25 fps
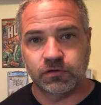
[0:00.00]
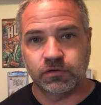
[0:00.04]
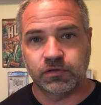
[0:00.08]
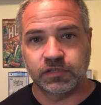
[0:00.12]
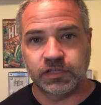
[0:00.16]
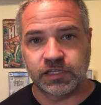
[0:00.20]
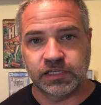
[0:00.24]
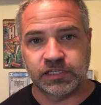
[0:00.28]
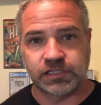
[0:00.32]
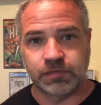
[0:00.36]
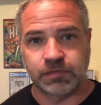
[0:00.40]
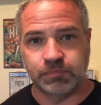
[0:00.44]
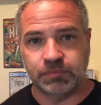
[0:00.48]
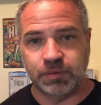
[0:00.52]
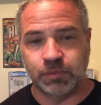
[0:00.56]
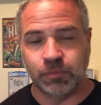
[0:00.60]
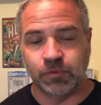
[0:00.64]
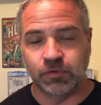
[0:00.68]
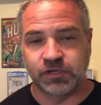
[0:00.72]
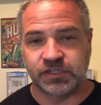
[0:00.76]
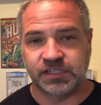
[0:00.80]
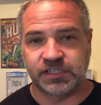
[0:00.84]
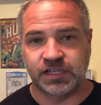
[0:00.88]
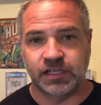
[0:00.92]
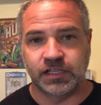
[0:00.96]
that some people were
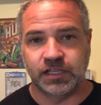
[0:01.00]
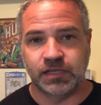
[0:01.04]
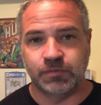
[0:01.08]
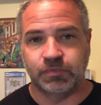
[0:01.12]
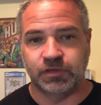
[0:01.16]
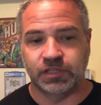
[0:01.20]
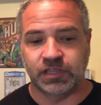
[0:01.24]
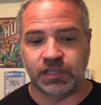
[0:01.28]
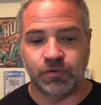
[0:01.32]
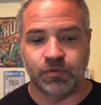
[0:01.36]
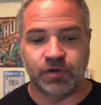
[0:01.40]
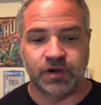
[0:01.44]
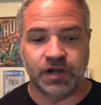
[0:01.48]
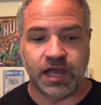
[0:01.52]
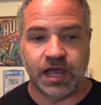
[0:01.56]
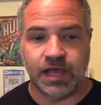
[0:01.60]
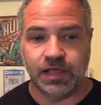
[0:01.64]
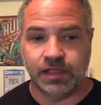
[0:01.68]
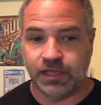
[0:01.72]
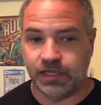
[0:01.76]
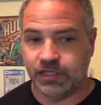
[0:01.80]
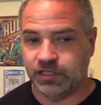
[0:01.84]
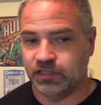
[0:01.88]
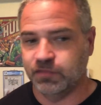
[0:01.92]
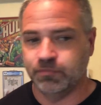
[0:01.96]
selling, but they were not
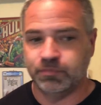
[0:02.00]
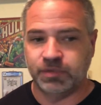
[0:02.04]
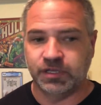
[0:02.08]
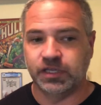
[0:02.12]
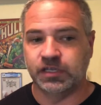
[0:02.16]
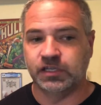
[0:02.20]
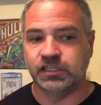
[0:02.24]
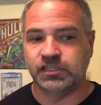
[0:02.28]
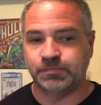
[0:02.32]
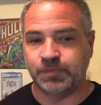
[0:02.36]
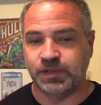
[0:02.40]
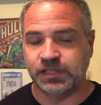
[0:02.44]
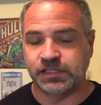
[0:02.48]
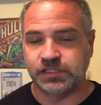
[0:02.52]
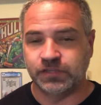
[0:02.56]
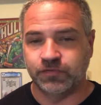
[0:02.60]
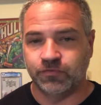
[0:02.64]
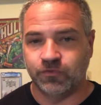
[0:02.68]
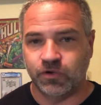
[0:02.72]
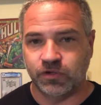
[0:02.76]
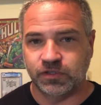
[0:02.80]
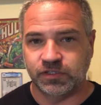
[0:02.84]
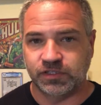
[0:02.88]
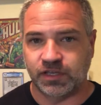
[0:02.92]
like the big expensive ones.